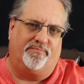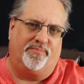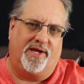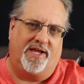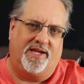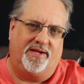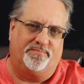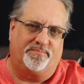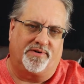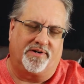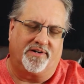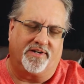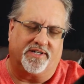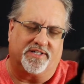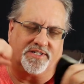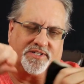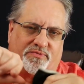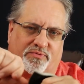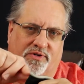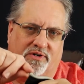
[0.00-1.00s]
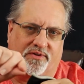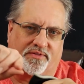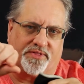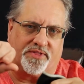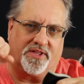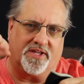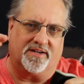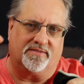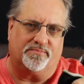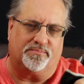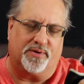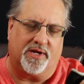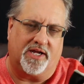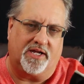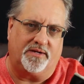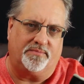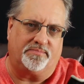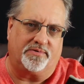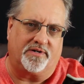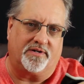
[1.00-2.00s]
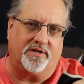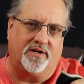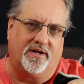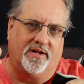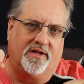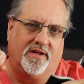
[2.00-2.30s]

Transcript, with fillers: paper, this real thin paper,